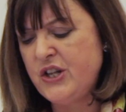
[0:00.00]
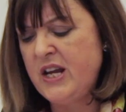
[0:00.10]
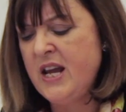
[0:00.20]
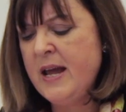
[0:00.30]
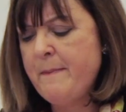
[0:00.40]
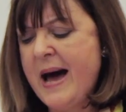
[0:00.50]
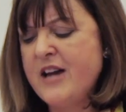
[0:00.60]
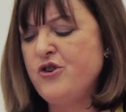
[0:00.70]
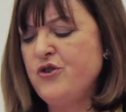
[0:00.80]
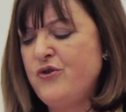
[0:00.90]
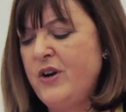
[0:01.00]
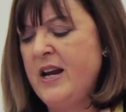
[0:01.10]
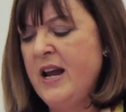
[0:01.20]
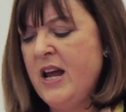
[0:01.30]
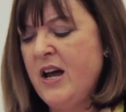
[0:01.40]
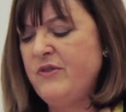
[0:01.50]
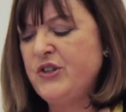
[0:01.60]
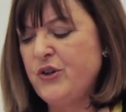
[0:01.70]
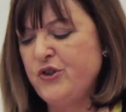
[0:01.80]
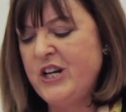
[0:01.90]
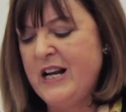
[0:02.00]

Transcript: the pageantry of the Sochi